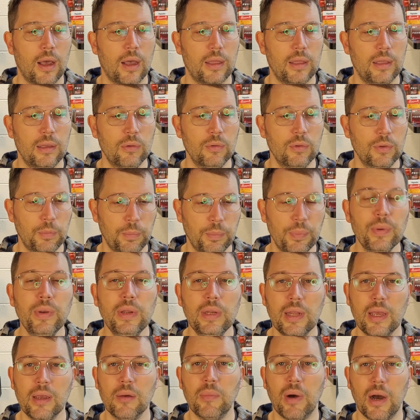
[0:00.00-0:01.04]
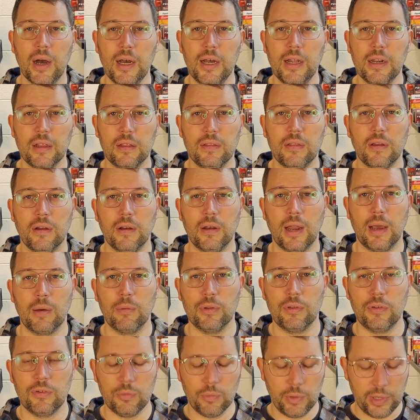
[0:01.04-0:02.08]
It was pretty damn hot in there, and I
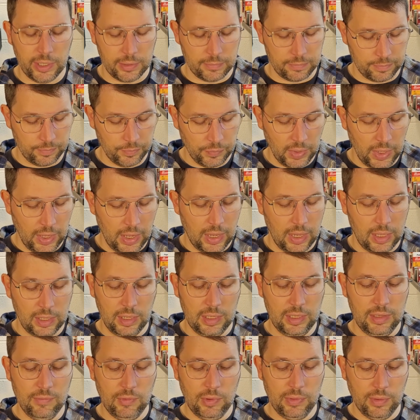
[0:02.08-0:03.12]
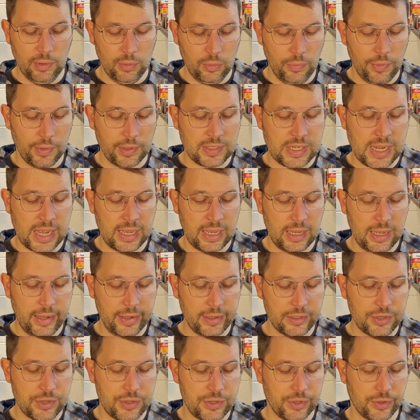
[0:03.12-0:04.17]
was sweating. And even though the
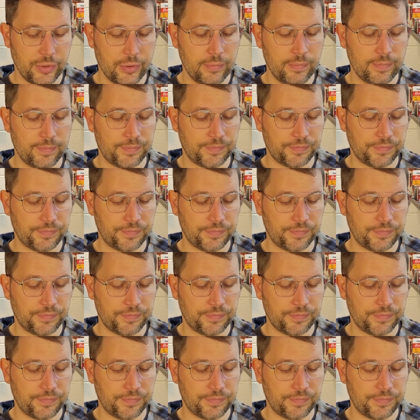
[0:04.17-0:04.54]
texture